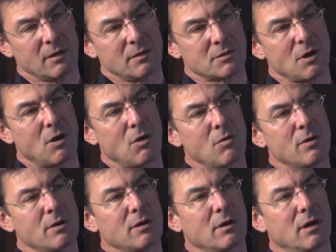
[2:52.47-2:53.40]
So
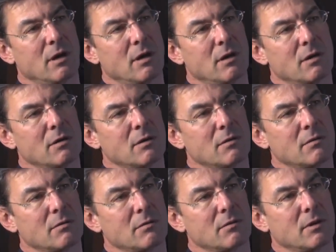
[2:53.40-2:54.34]

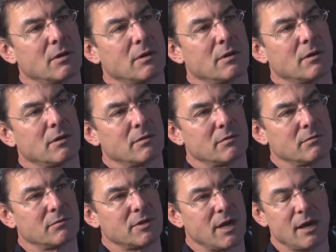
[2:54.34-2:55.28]

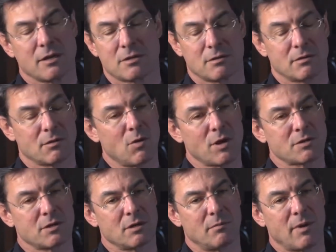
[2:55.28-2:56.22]
to answer the
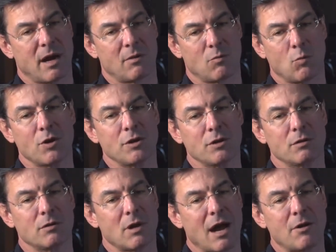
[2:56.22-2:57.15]
question about
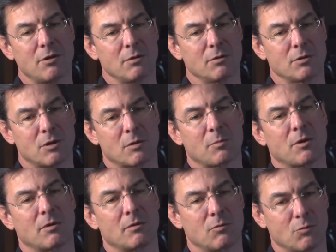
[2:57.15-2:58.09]
how do you
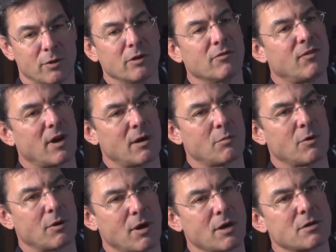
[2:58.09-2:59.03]
interpret real fire
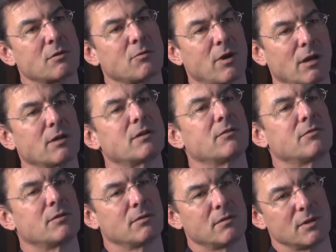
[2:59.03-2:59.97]
progression relative
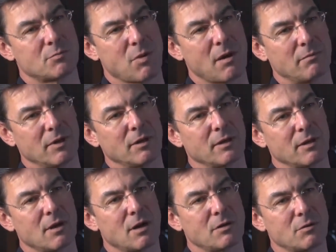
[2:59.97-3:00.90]
to these probability
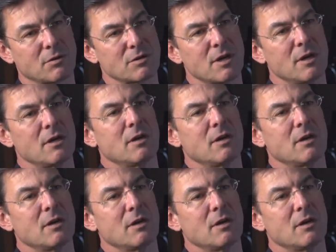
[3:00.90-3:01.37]
contours,